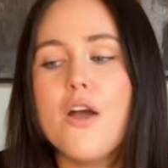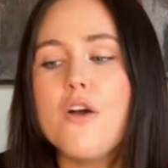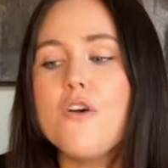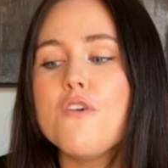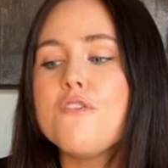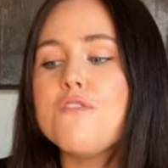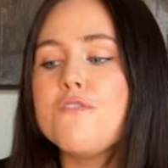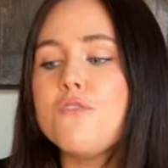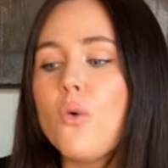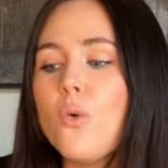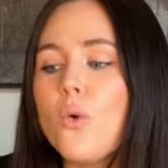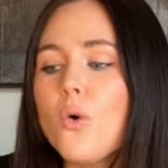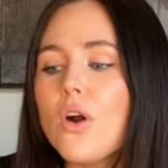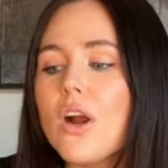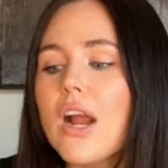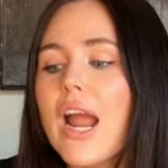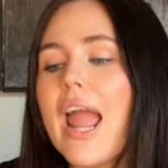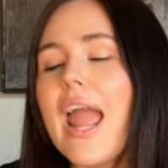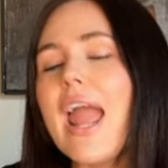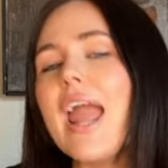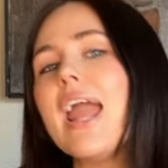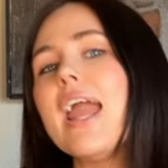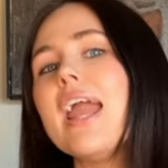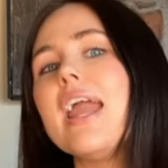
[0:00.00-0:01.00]
for
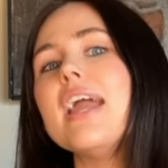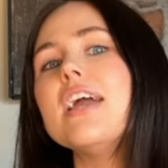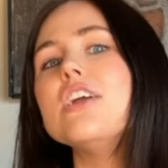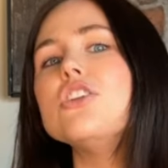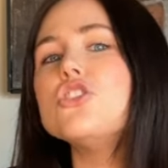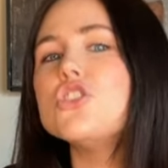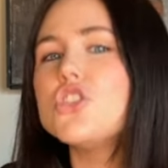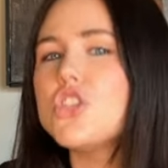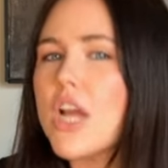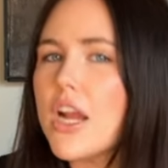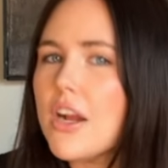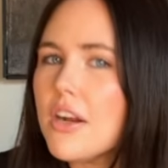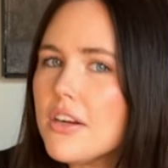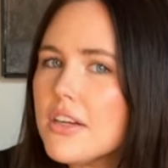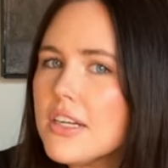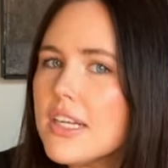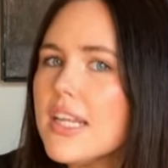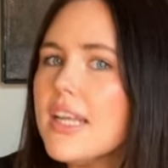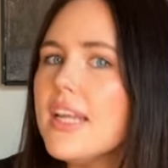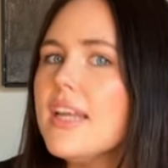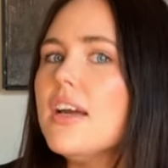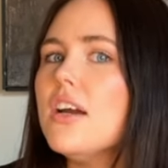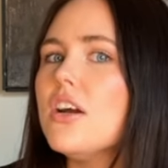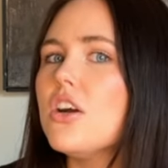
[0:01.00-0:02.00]
a
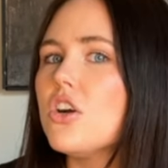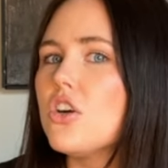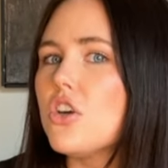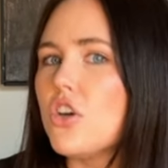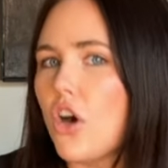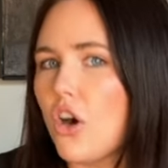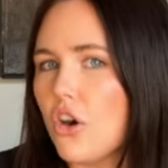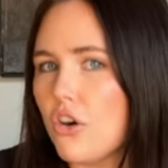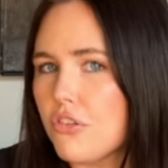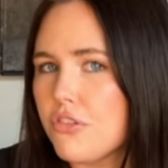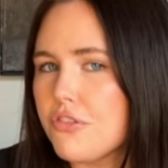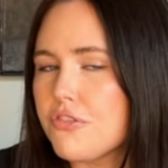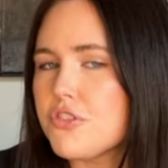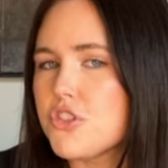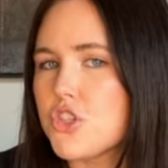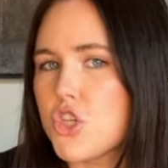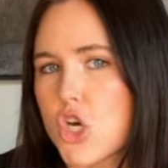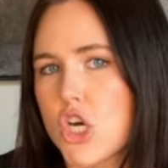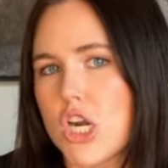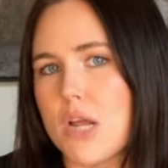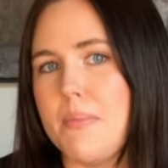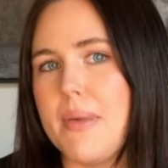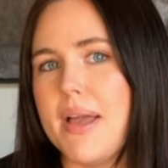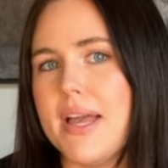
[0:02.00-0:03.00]
charity golf
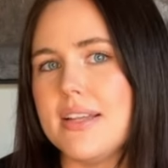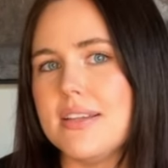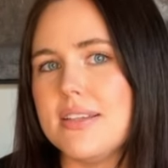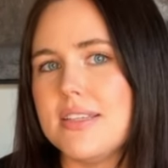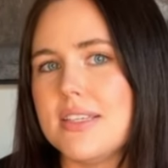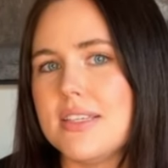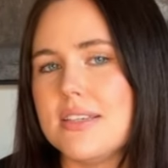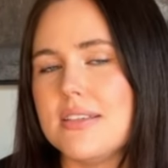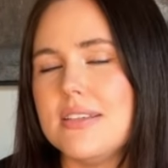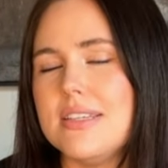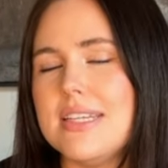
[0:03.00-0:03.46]
tournament.